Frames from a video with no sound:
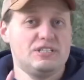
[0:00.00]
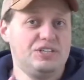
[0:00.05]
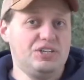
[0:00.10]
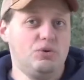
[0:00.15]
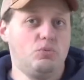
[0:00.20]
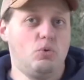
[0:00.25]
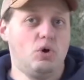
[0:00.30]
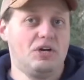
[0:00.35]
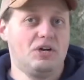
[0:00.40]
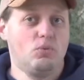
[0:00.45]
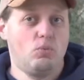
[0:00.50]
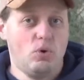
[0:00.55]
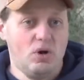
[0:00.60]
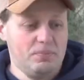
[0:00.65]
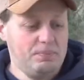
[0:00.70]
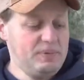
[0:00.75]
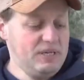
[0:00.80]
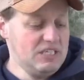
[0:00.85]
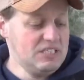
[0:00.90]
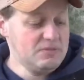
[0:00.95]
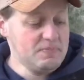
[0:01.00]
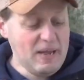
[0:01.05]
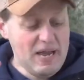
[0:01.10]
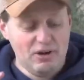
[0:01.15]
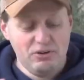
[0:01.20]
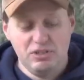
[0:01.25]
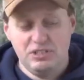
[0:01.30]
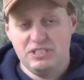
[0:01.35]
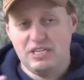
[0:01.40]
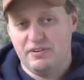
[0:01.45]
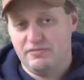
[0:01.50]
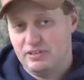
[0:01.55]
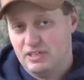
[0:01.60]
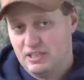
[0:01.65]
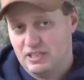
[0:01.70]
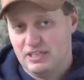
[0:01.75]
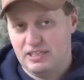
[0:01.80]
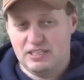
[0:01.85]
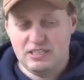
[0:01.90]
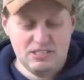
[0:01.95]
and you want a one-piece mount,
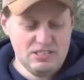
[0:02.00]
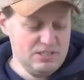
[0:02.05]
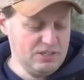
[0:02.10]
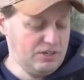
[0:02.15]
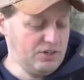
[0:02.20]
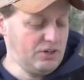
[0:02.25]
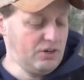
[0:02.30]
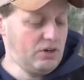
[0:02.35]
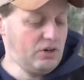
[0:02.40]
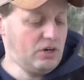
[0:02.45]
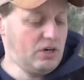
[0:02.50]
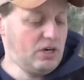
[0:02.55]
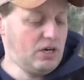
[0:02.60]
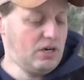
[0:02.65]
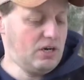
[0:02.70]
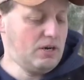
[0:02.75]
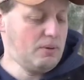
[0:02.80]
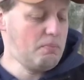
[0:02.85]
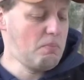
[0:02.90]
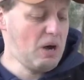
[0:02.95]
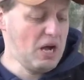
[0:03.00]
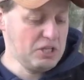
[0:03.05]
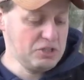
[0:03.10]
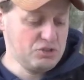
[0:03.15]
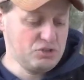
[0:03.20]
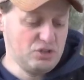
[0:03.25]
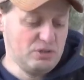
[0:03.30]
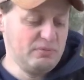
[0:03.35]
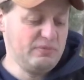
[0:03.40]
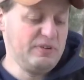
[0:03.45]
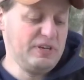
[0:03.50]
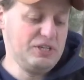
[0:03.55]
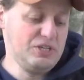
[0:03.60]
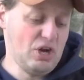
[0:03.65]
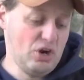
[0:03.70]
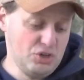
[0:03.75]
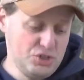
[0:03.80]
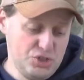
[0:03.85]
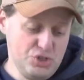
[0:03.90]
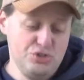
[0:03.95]
definitely consider Monstrum. They
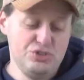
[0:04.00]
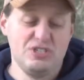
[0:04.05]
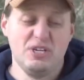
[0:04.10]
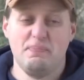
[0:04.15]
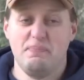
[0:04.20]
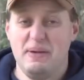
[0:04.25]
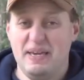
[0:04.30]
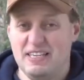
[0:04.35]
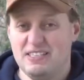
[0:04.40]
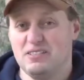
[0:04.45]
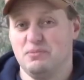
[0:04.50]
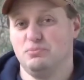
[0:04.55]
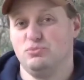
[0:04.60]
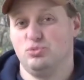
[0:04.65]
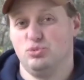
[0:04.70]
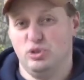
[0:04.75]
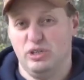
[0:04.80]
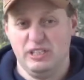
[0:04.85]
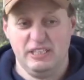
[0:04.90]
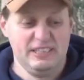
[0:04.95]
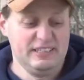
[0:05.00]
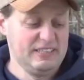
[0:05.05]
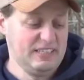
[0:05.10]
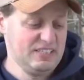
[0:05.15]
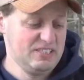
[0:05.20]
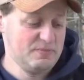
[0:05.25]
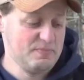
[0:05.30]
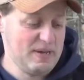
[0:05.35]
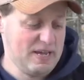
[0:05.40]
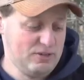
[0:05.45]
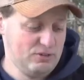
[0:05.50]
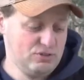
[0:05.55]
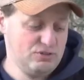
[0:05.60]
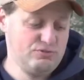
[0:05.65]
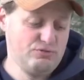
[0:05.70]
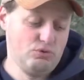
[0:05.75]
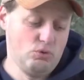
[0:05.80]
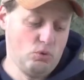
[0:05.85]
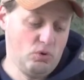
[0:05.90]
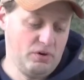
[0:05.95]
do make some really nice
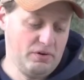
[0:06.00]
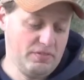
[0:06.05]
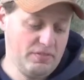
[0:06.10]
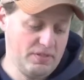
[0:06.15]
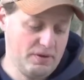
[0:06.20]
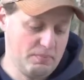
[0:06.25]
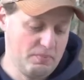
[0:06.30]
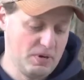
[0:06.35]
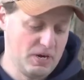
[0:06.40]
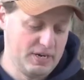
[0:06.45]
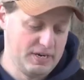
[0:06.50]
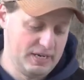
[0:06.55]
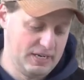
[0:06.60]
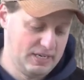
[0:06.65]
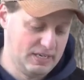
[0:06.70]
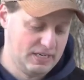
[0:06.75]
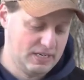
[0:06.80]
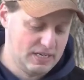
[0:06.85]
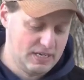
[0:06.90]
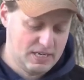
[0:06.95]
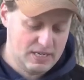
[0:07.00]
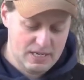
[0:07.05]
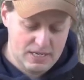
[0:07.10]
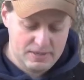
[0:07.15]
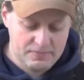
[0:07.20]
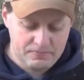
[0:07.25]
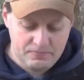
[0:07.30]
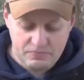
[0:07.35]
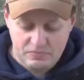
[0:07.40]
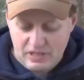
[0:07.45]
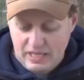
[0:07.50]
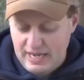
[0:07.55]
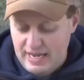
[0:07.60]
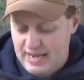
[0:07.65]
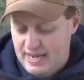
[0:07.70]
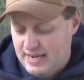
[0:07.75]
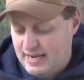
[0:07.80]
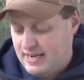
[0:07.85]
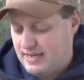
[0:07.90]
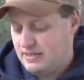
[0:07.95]
mounts for the money.
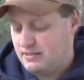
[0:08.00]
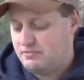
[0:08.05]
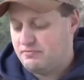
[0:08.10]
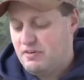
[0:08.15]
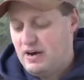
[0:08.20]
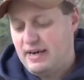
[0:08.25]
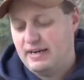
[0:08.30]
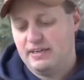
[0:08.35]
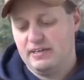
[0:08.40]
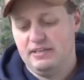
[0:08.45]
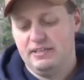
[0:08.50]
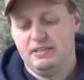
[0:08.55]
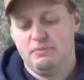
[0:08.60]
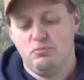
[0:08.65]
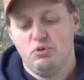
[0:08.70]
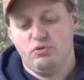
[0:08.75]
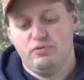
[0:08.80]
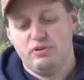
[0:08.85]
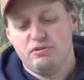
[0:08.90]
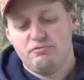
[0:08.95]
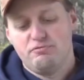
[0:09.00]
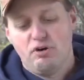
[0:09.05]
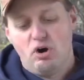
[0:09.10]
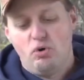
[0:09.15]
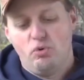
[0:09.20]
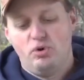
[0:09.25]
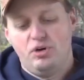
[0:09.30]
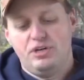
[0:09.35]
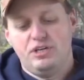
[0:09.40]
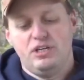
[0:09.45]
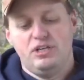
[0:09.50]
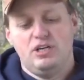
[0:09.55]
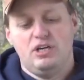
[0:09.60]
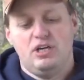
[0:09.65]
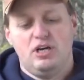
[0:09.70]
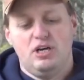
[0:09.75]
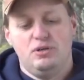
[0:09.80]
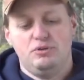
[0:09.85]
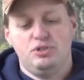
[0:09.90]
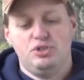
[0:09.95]
And finally, moving forward,
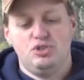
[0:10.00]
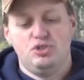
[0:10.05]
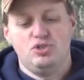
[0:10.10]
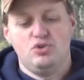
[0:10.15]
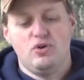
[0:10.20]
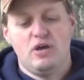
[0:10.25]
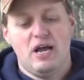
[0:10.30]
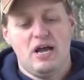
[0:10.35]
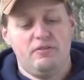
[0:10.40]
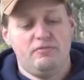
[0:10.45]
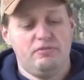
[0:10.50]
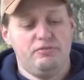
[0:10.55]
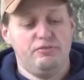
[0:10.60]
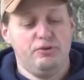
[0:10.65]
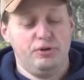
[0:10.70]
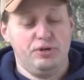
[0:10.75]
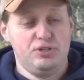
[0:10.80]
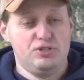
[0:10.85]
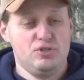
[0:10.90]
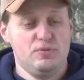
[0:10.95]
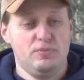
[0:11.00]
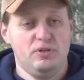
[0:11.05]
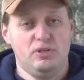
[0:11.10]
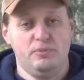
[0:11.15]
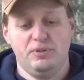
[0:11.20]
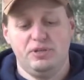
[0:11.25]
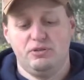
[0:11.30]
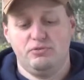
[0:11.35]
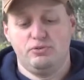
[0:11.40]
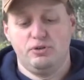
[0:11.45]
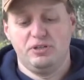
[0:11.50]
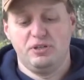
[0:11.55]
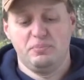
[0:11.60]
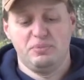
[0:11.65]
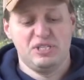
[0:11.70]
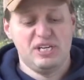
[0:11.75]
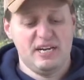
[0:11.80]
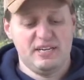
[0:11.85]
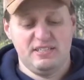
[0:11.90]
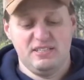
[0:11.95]
you do have a 32mm front
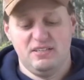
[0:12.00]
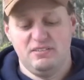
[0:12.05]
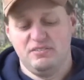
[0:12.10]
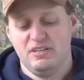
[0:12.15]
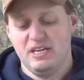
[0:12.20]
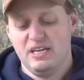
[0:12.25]
objective.